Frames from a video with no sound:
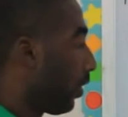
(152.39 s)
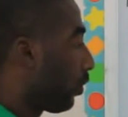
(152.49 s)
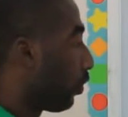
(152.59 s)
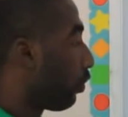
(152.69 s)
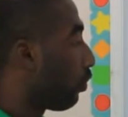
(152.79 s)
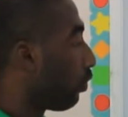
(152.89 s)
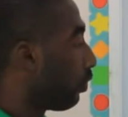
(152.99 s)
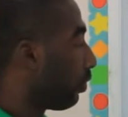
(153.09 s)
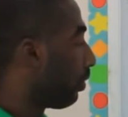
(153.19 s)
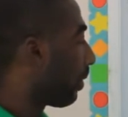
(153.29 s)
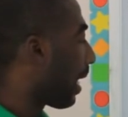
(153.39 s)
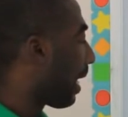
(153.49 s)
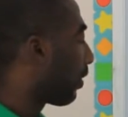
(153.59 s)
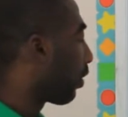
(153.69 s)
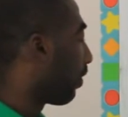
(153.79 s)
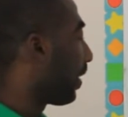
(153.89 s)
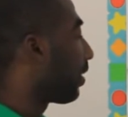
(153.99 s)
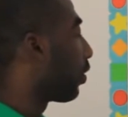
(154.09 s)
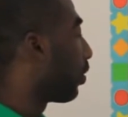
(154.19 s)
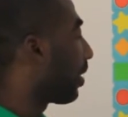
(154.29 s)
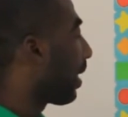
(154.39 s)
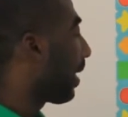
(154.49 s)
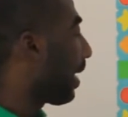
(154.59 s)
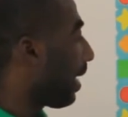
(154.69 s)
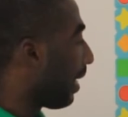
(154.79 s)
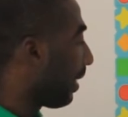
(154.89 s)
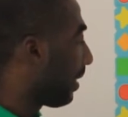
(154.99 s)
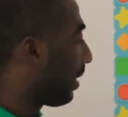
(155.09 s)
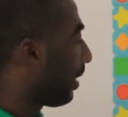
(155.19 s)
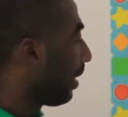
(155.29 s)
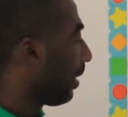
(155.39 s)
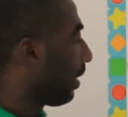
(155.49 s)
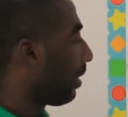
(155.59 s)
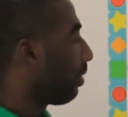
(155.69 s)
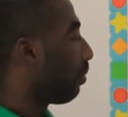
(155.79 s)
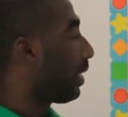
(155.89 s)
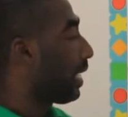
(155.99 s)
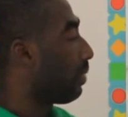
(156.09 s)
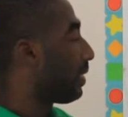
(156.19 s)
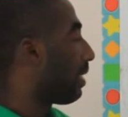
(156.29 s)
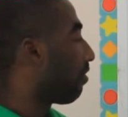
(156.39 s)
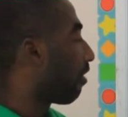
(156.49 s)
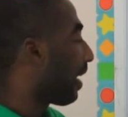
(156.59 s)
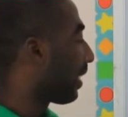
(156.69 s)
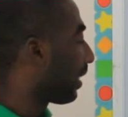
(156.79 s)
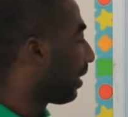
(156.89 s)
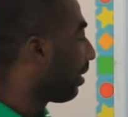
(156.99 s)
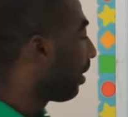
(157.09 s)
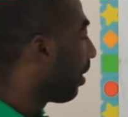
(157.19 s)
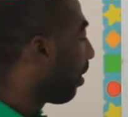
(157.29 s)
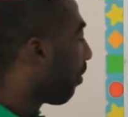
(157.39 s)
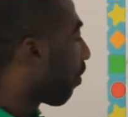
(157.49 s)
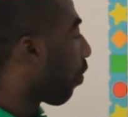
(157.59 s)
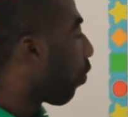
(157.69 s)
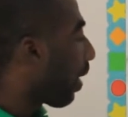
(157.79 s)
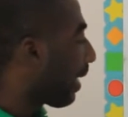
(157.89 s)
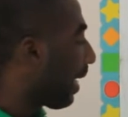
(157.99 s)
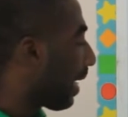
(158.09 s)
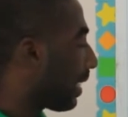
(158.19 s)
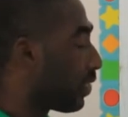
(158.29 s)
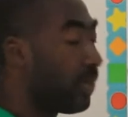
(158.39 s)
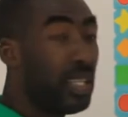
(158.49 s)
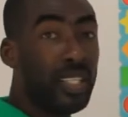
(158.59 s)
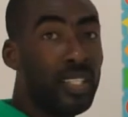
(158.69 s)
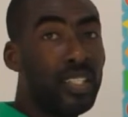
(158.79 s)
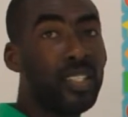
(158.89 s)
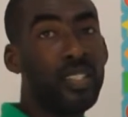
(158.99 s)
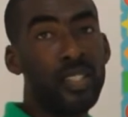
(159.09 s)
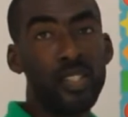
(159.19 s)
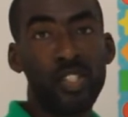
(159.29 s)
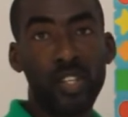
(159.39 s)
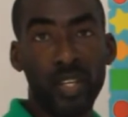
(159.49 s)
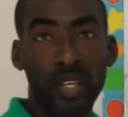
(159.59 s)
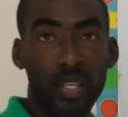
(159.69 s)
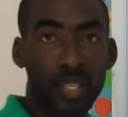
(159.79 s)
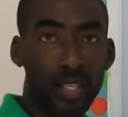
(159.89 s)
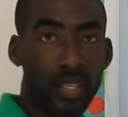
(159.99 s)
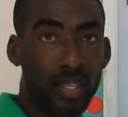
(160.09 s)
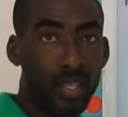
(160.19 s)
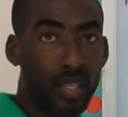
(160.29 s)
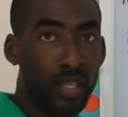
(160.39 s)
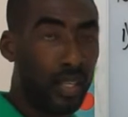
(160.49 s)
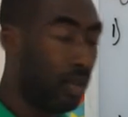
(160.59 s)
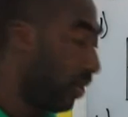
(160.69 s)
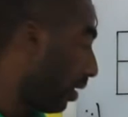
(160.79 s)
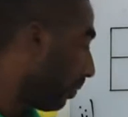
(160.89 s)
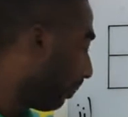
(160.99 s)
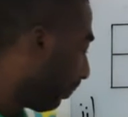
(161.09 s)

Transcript: So 2 out of the total 8 becomes the fraction for what has been shaded. Okay.